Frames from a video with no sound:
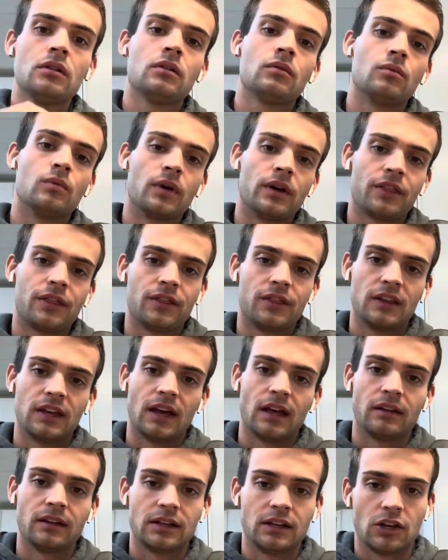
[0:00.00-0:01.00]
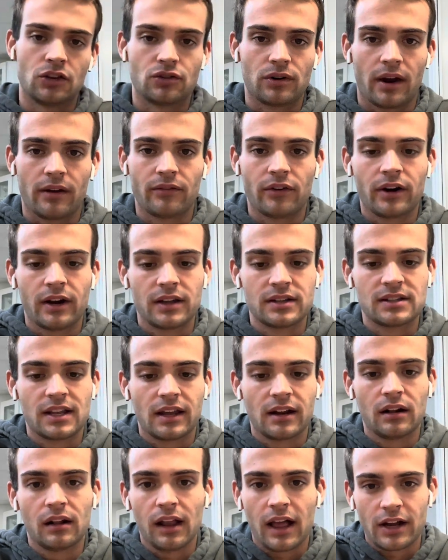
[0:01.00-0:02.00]
with the LED driver is that
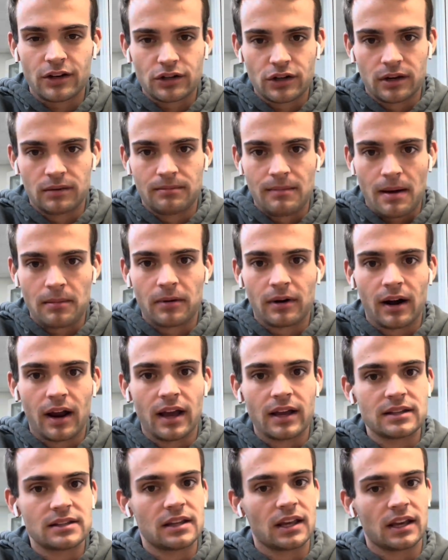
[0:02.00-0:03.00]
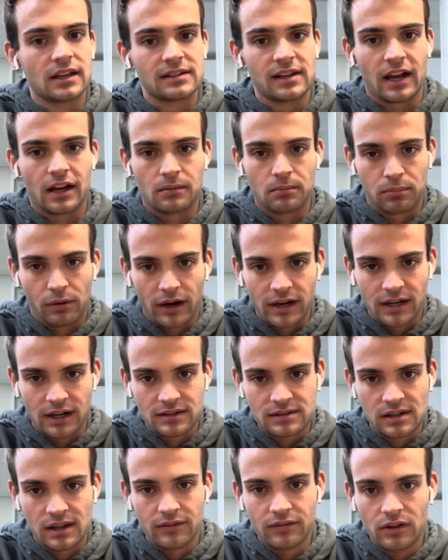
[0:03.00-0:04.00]
it'll actually memorize the exact
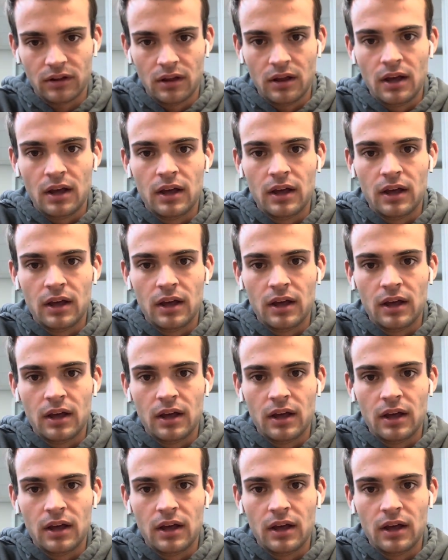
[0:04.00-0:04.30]
brightness level